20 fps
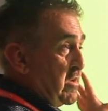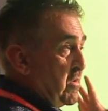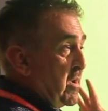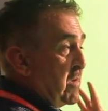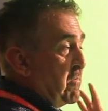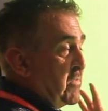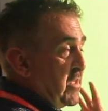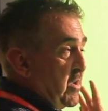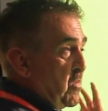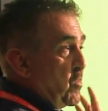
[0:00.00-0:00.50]
you
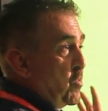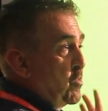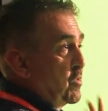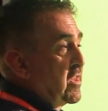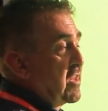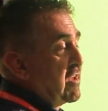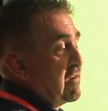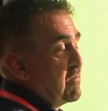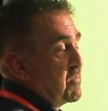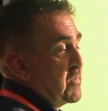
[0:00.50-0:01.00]
have the award
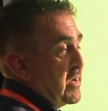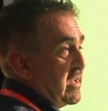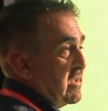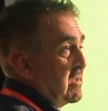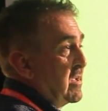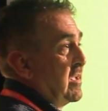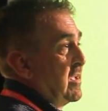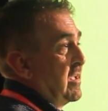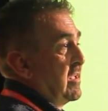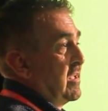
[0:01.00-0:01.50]

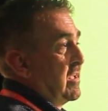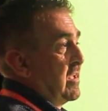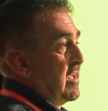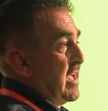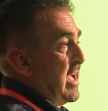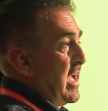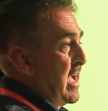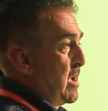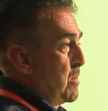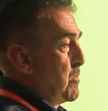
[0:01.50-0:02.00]
ceremony
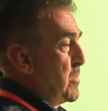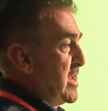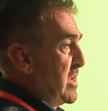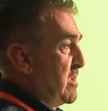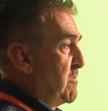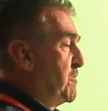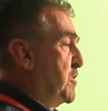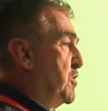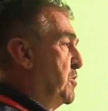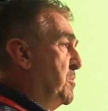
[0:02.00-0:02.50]
how many
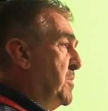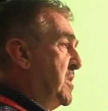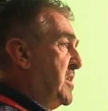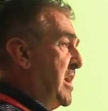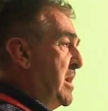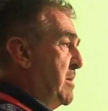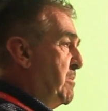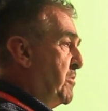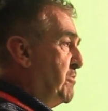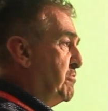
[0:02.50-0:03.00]
films
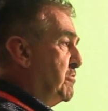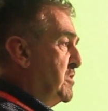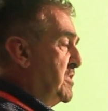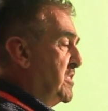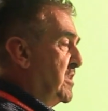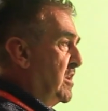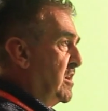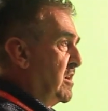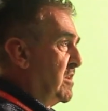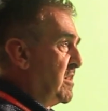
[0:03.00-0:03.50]
came through in
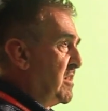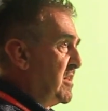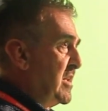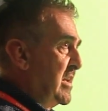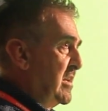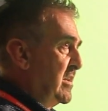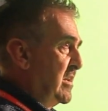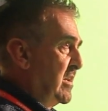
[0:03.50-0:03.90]
the last 10